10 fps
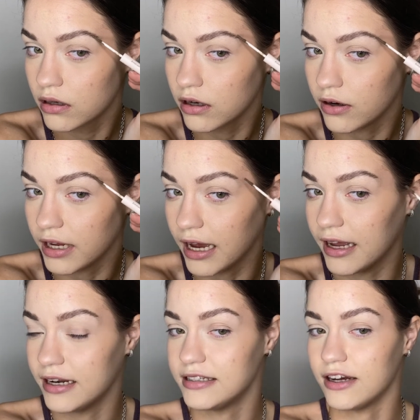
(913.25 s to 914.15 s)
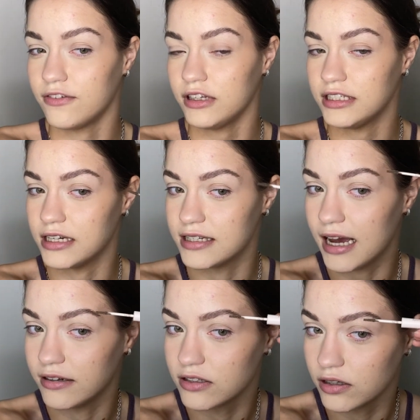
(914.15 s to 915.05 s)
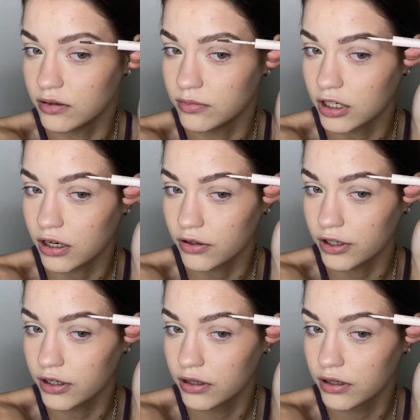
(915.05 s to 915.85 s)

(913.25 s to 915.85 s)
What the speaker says: Oh yeah, and it definitely does add some color.